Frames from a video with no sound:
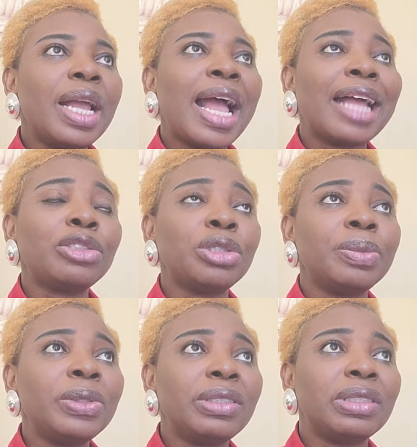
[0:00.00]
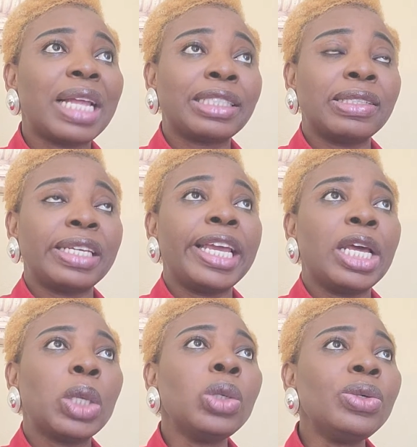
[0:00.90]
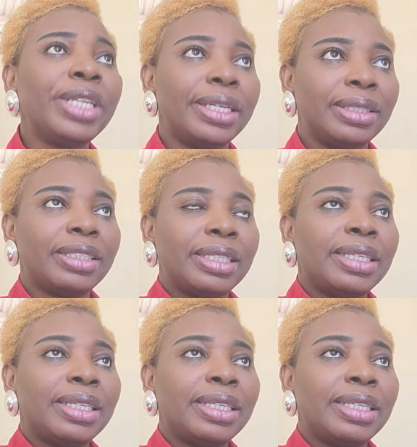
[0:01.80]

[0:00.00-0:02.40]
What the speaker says: attributes that is included